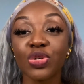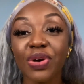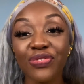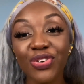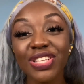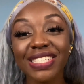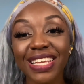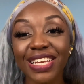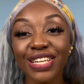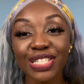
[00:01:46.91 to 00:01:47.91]
So my fourth
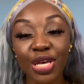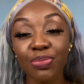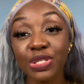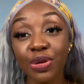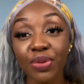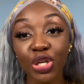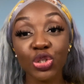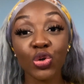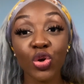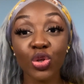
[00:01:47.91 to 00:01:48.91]
skincare tip is to make
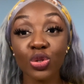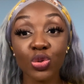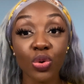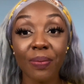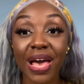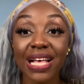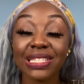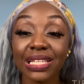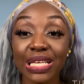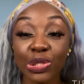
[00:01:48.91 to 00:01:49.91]
sure you do a
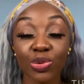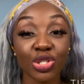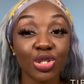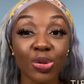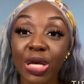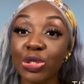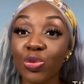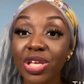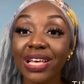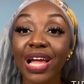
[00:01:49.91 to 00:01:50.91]
mask at least once or twice a week.